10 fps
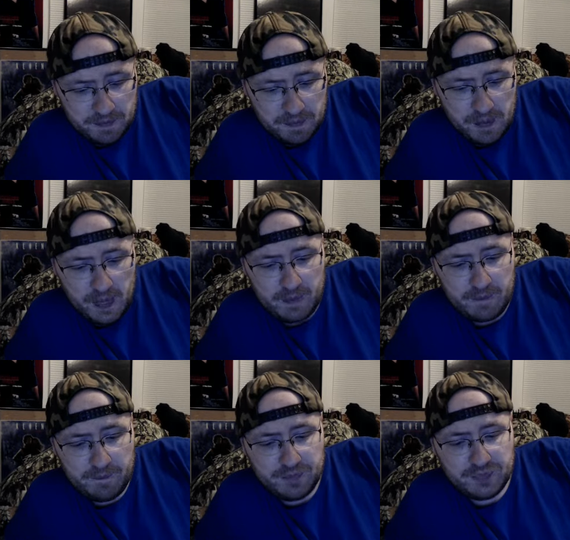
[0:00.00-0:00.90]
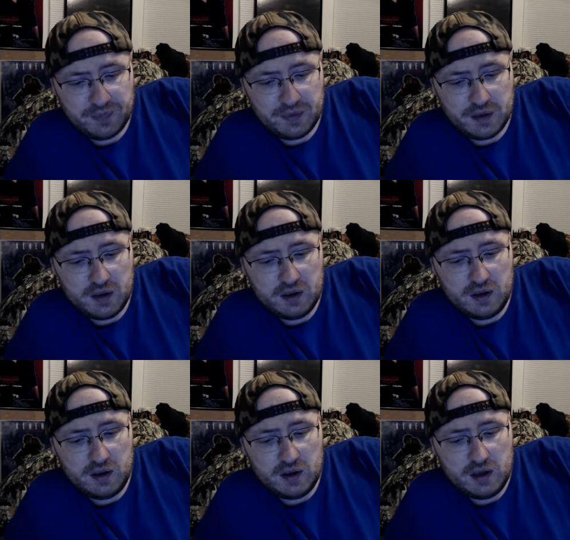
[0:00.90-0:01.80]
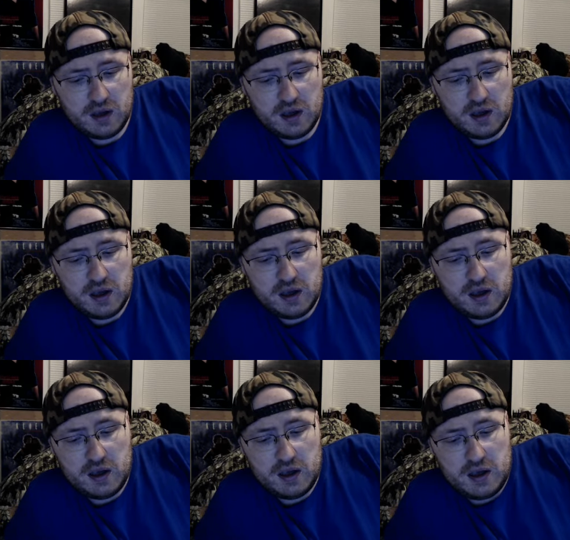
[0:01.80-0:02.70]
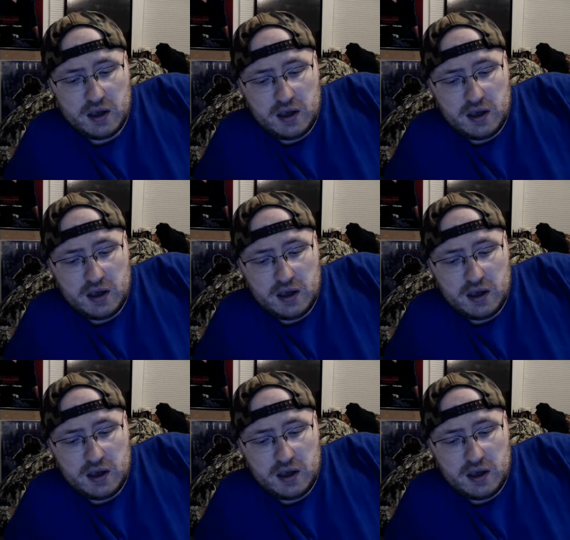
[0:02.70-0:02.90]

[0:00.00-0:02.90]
Nothing is said.